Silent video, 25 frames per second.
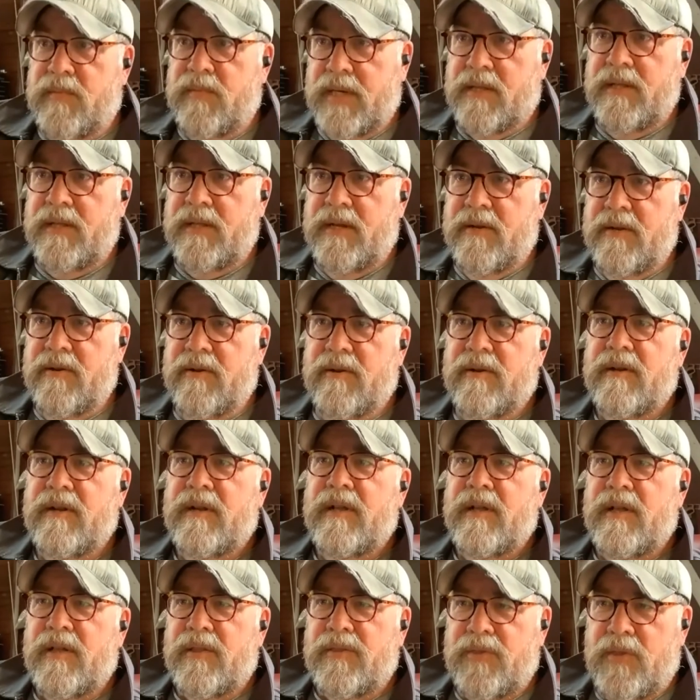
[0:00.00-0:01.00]
to be clear,
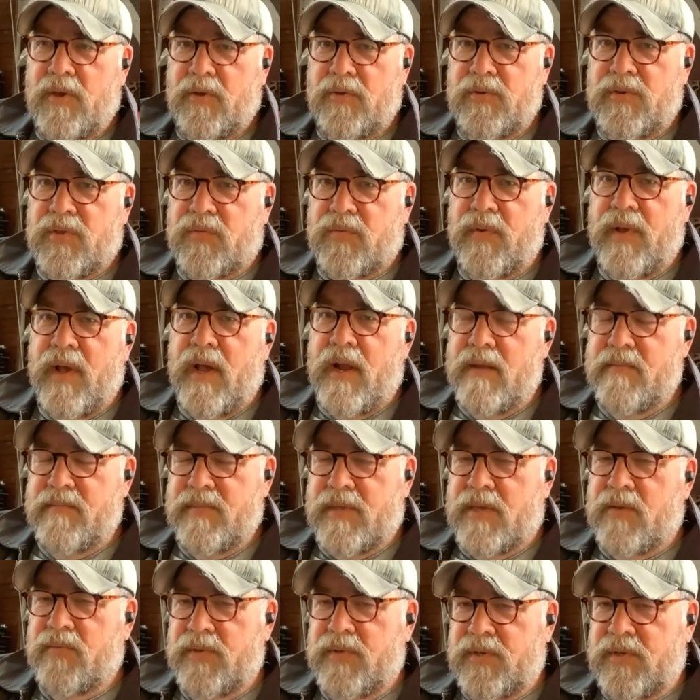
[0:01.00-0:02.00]
those three
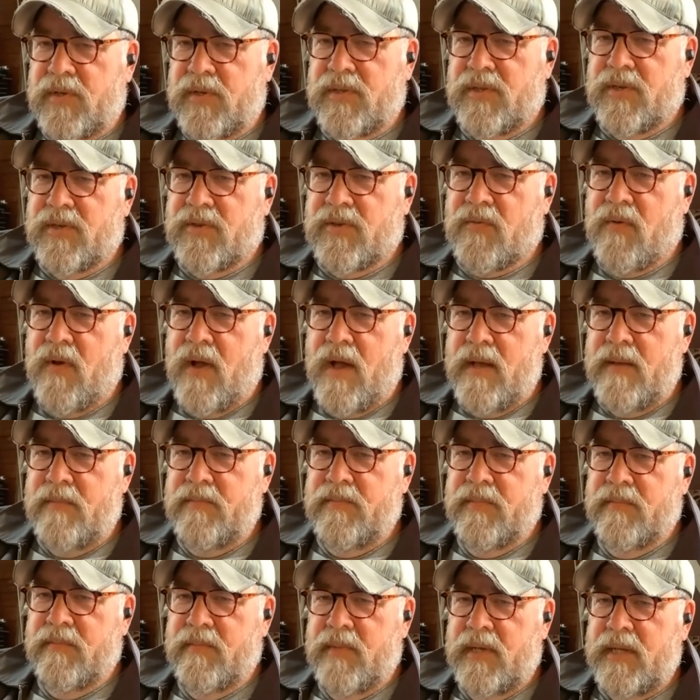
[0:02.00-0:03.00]
items that we just
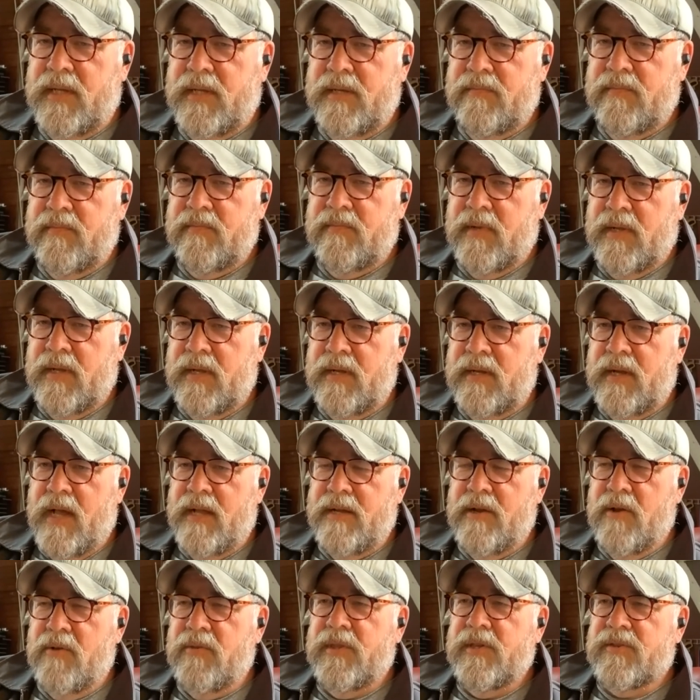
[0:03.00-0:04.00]
described, and
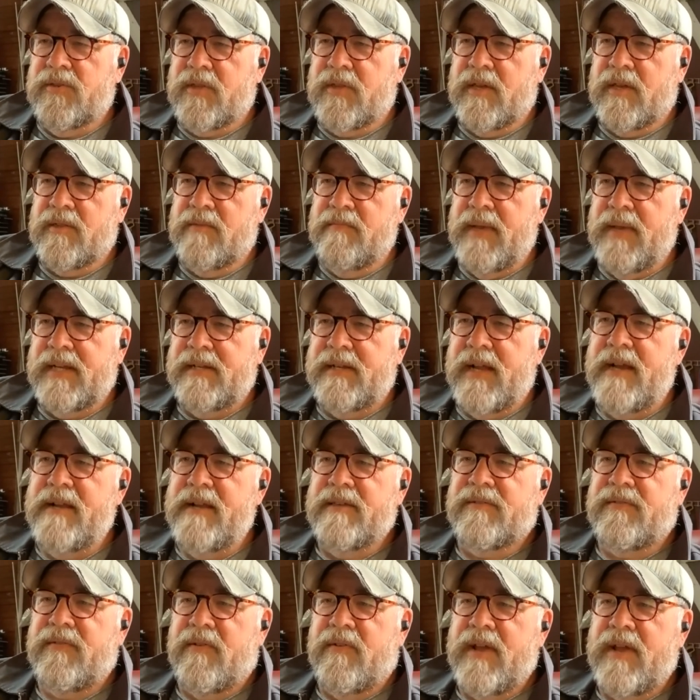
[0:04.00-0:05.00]
I know this doesn't make
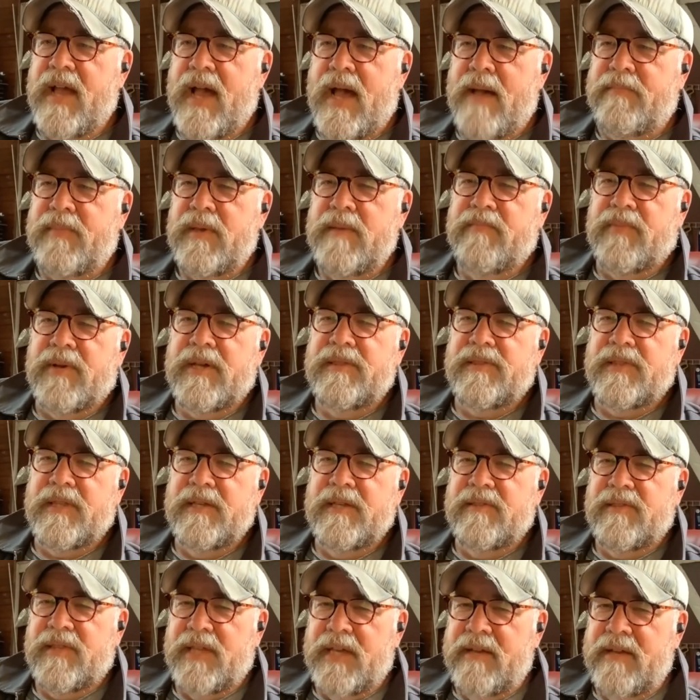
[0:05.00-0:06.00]
Dennis very happy, but
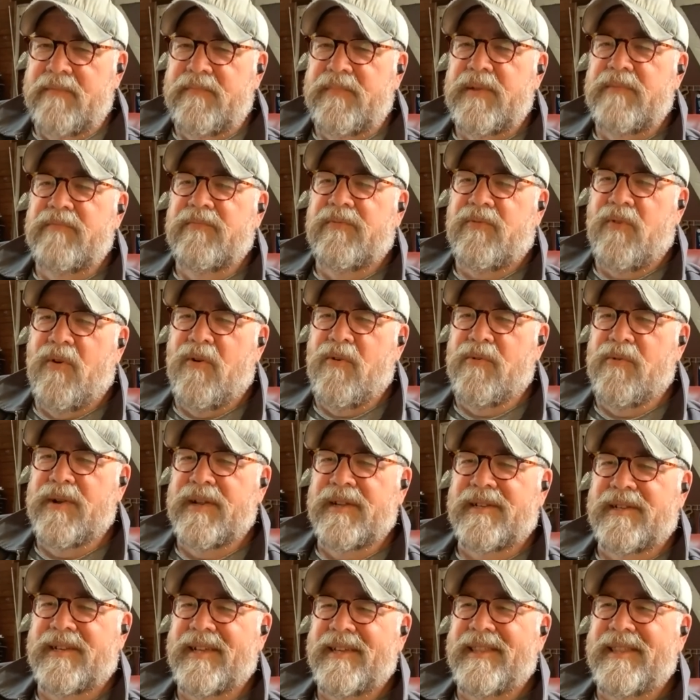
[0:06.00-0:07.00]
they have been
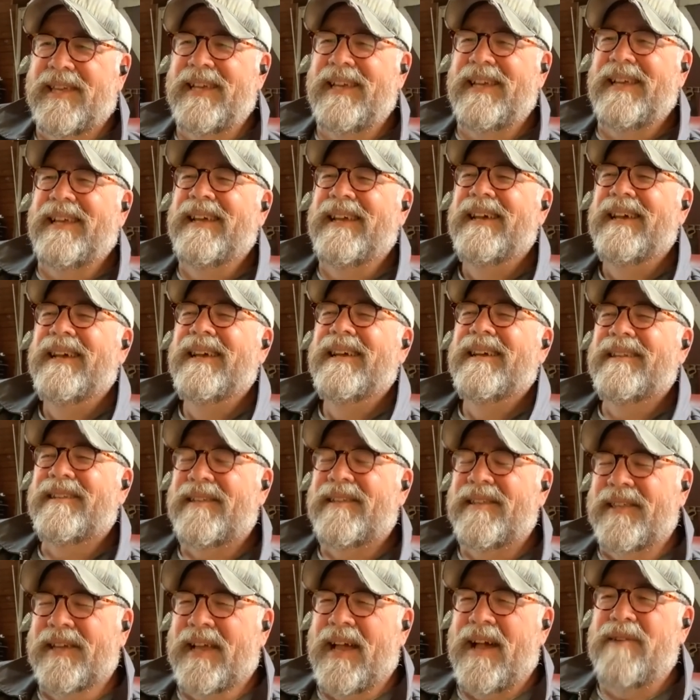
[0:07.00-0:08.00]
forwarded to the
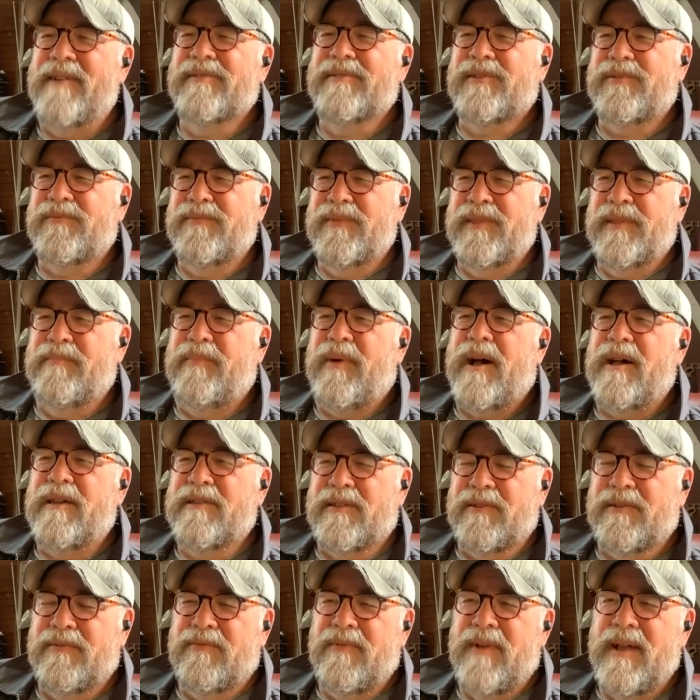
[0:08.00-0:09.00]
council with a
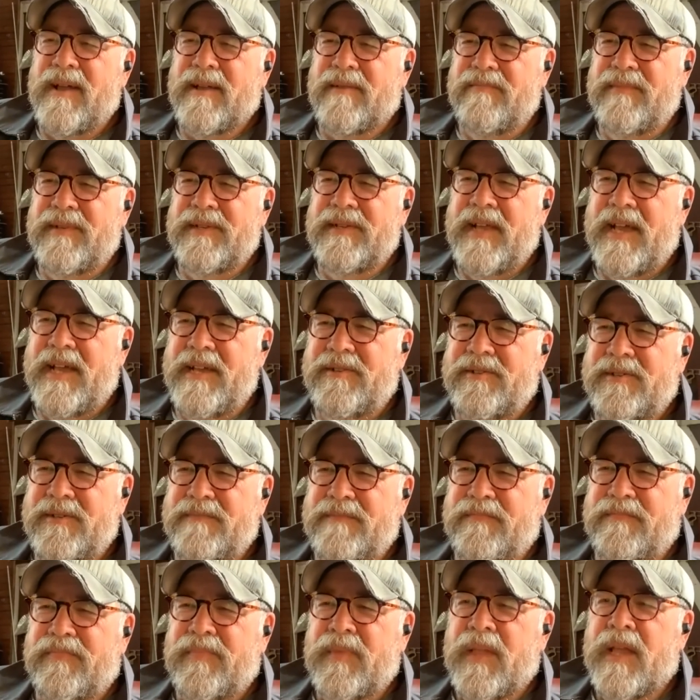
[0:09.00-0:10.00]
positive
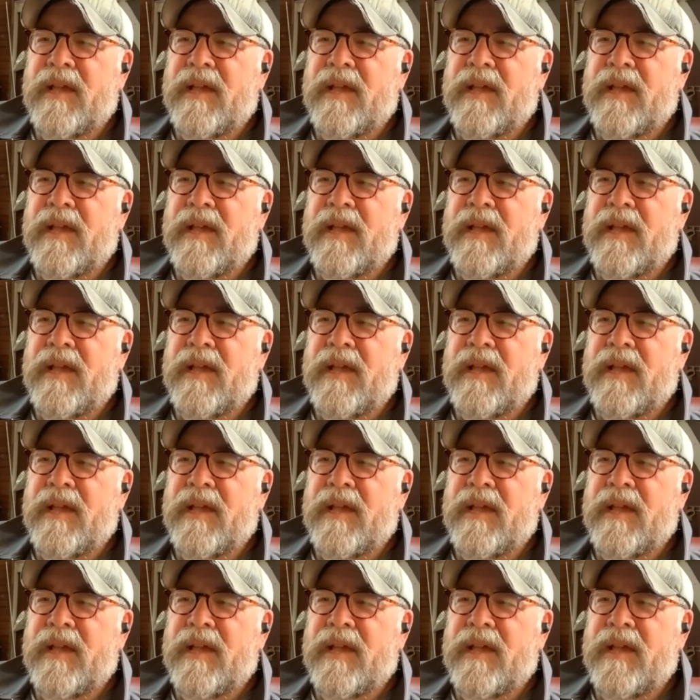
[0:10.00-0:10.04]
recommendation.